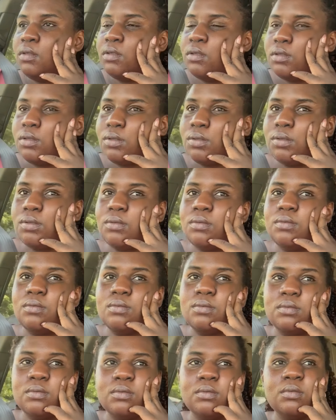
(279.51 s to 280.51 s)
So,
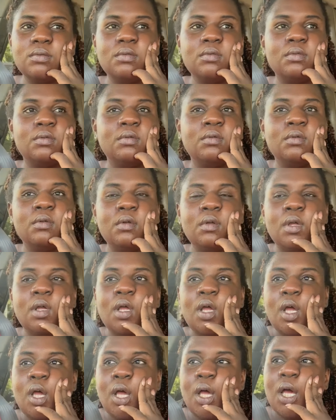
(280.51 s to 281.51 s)

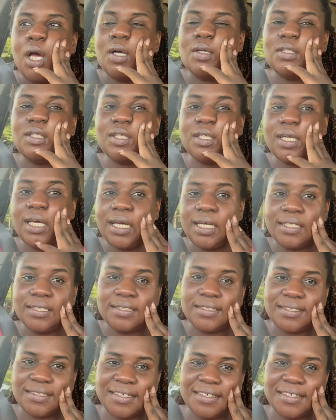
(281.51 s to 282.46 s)
I'll see you guys.